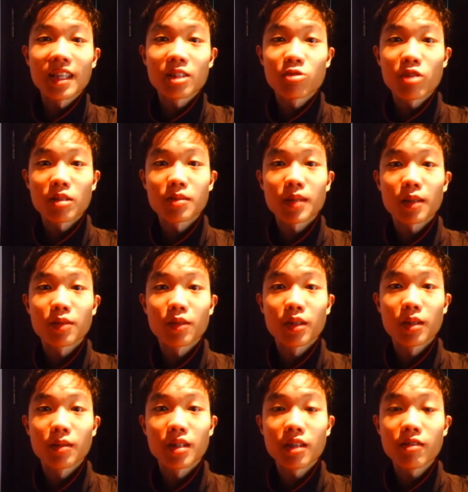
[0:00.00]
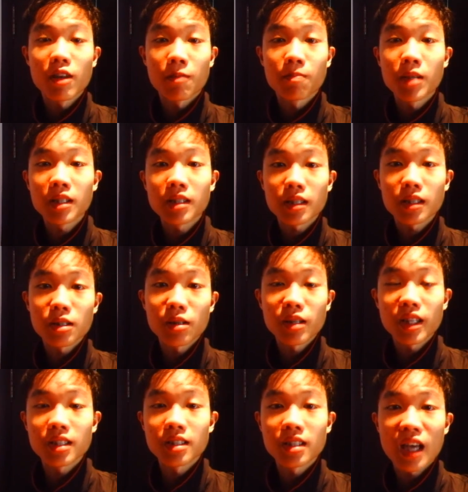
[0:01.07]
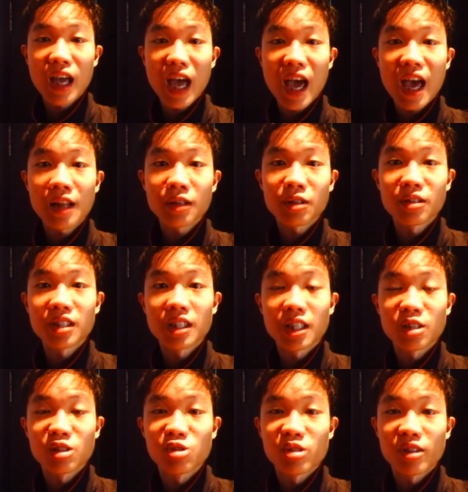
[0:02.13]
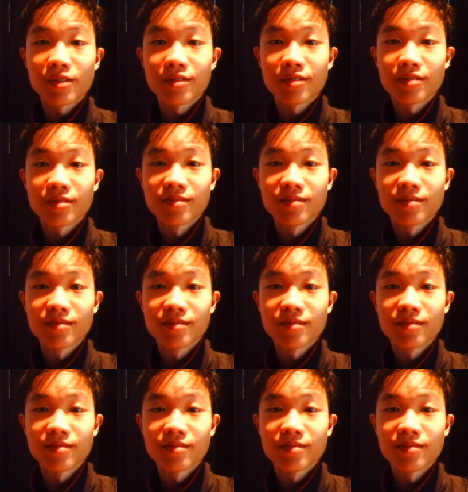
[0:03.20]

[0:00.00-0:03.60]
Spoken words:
that wraps up for the theory of plate tectonics and continental drift.